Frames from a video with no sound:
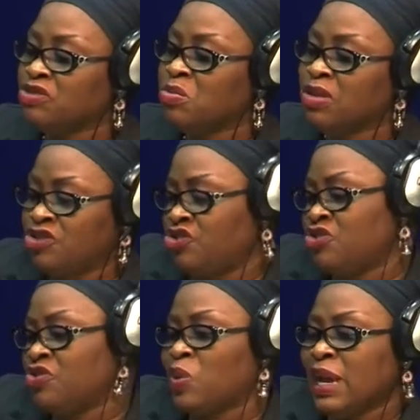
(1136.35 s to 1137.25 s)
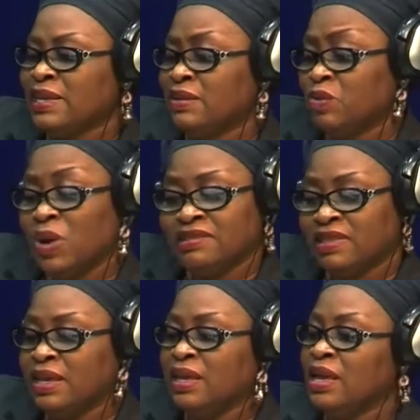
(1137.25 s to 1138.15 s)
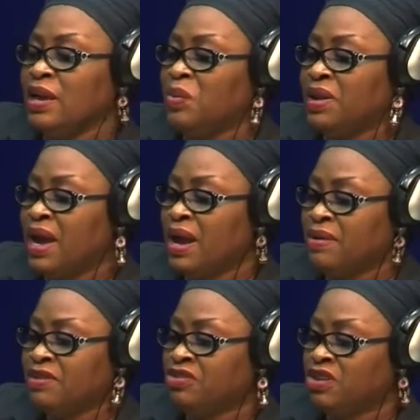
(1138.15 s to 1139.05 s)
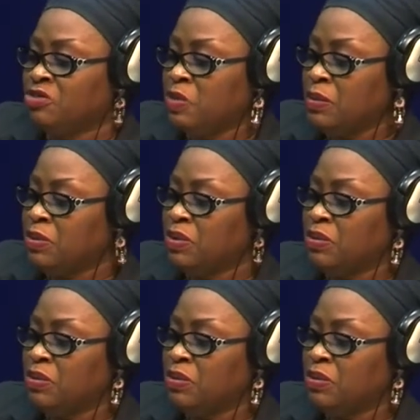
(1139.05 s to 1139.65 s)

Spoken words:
You must choose wisely when hiring such people,